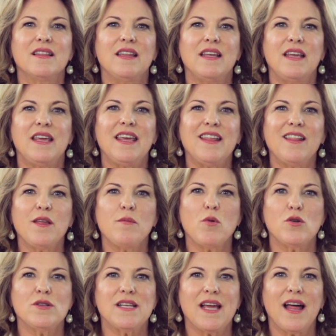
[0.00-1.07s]
the healing
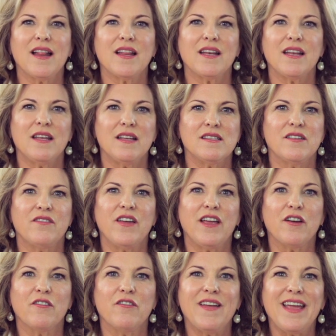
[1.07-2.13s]
modalities of
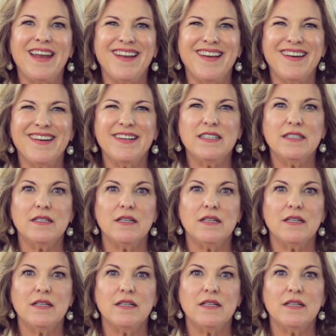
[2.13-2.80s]
Ayurveda,